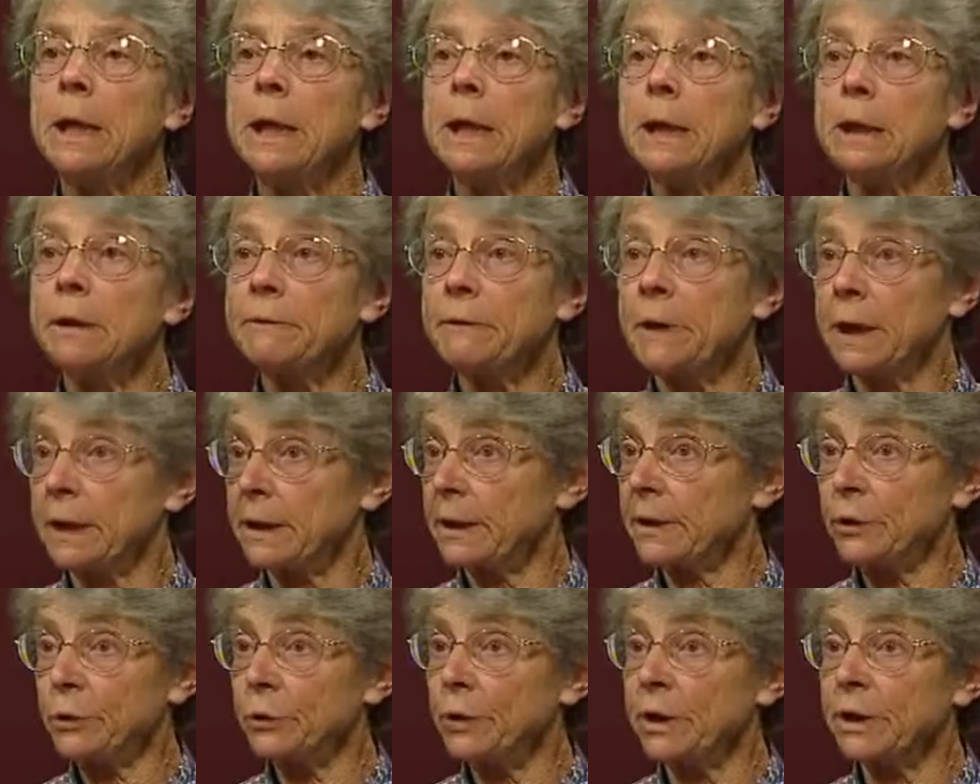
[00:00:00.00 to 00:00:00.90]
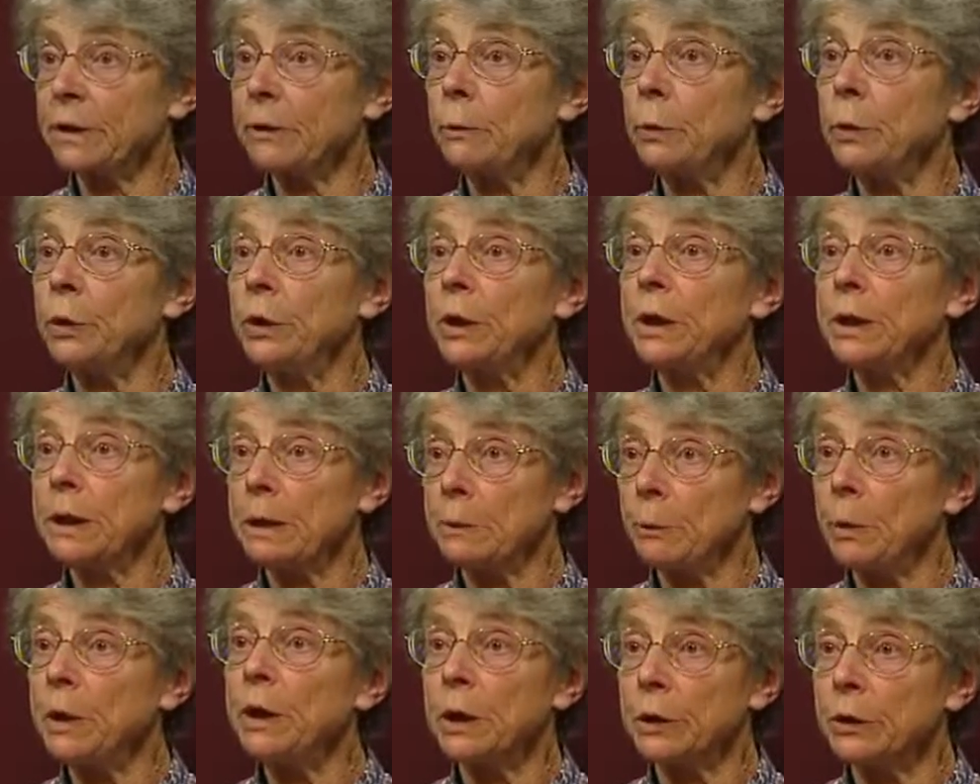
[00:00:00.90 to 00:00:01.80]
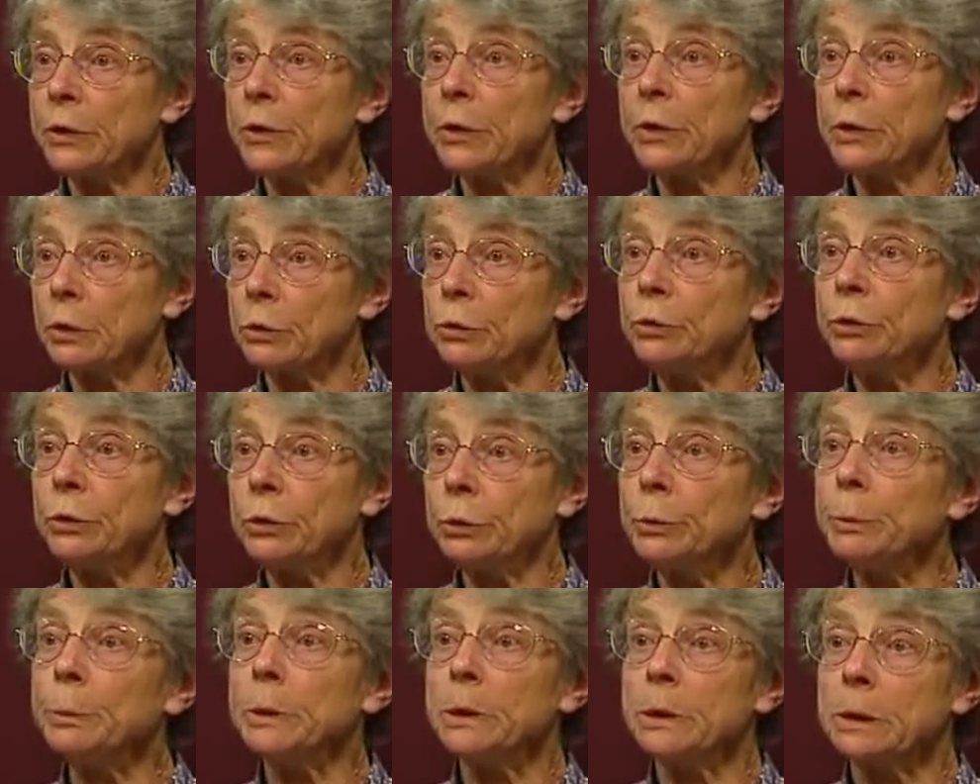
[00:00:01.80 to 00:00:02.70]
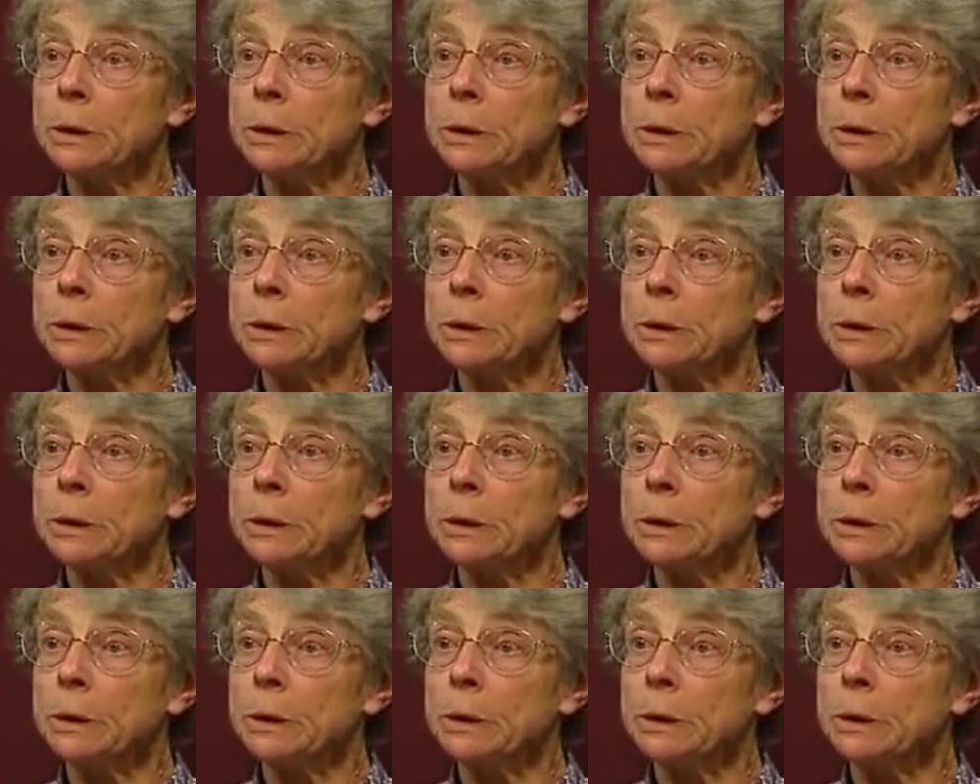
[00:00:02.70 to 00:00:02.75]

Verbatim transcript: And if that still doesn't work, then we go to the whole group.